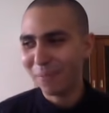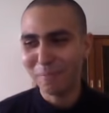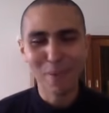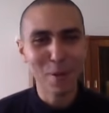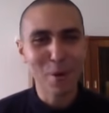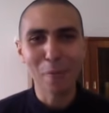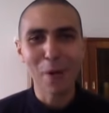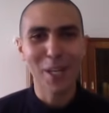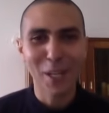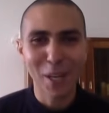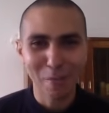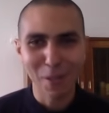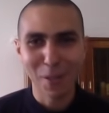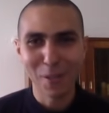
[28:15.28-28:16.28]
blow my
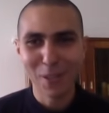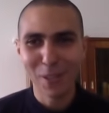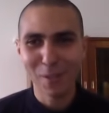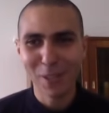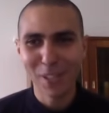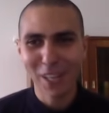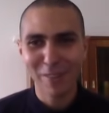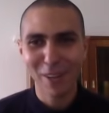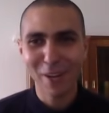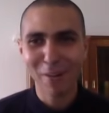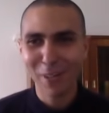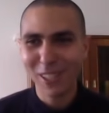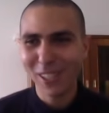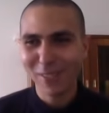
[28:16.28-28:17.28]
cover. They would have
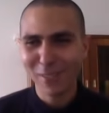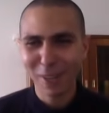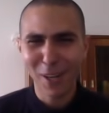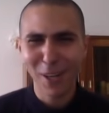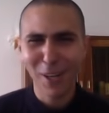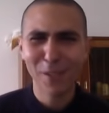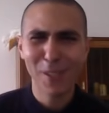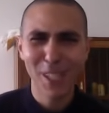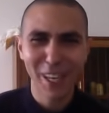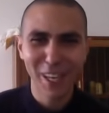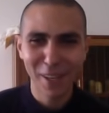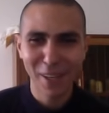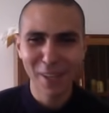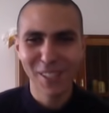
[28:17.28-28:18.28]
like, what the fuck are you
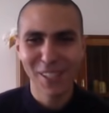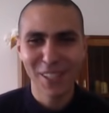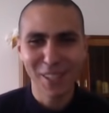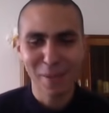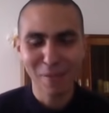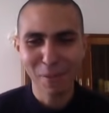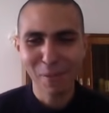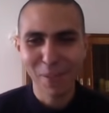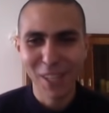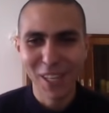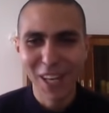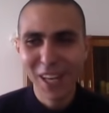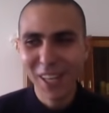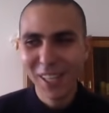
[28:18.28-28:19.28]
saying? And they come to me.
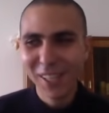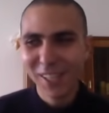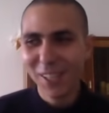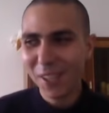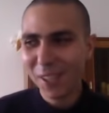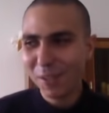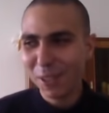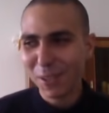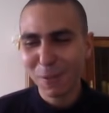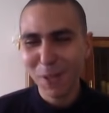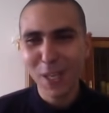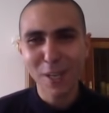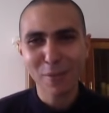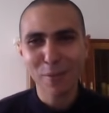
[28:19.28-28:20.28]
So it was
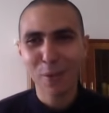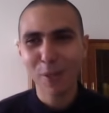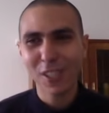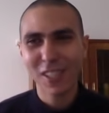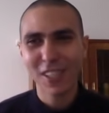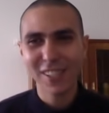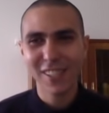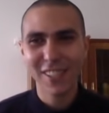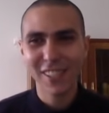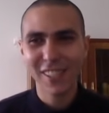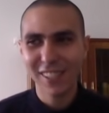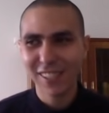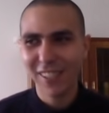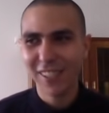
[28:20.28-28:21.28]
very unfortunate that
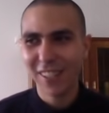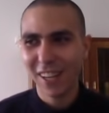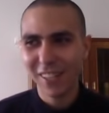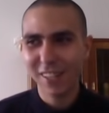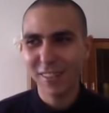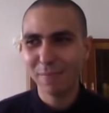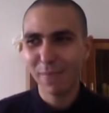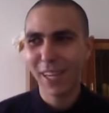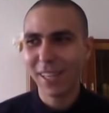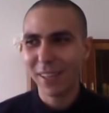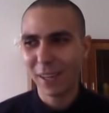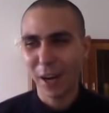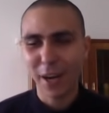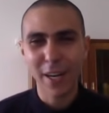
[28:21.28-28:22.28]
they did not
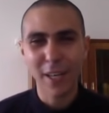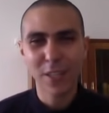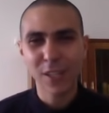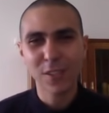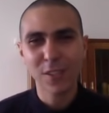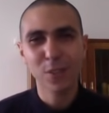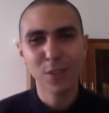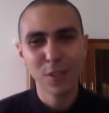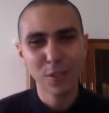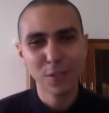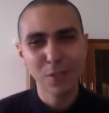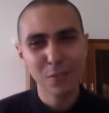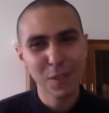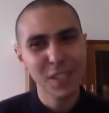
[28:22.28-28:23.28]
arrange a studio
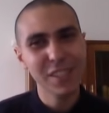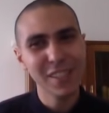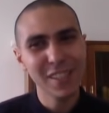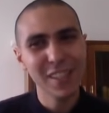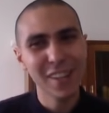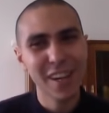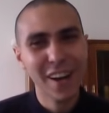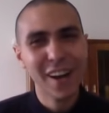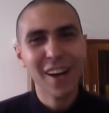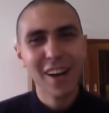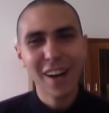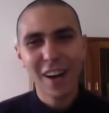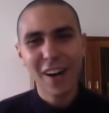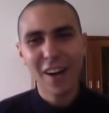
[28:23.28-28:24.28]
for me.
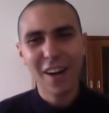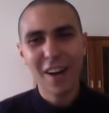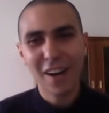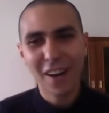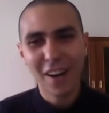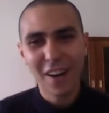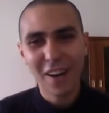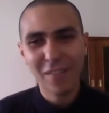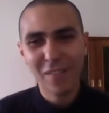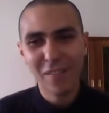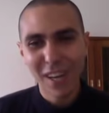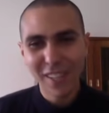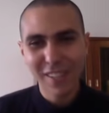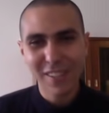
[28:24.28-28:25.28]

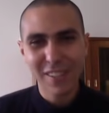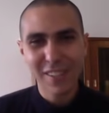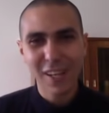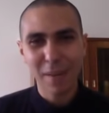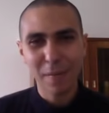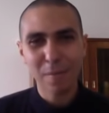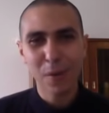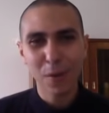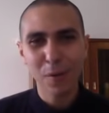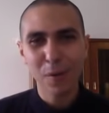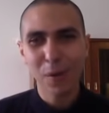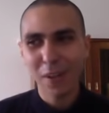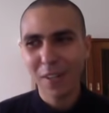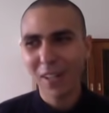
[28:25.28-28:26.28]
But yeah,
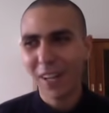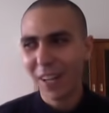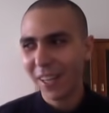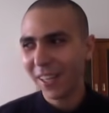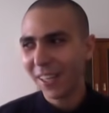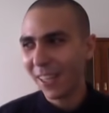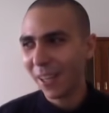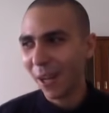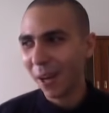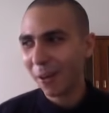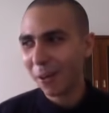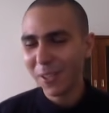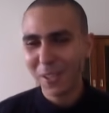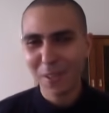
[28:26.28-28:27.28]
like I
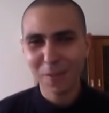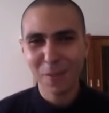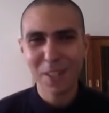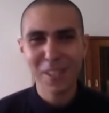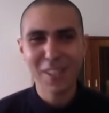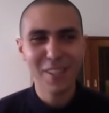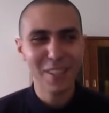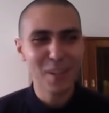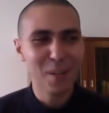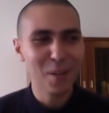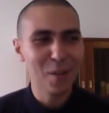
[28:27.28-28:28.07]
was in a very